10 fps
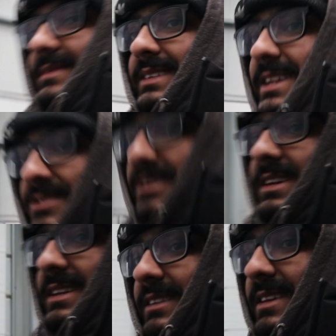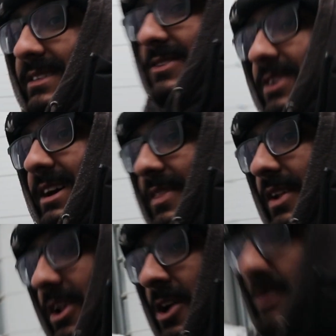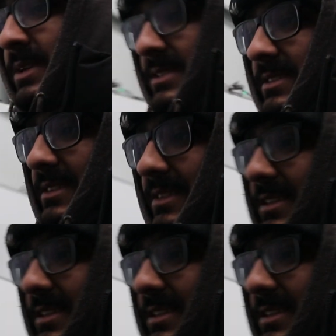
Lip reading: Literally, it's got like the lowest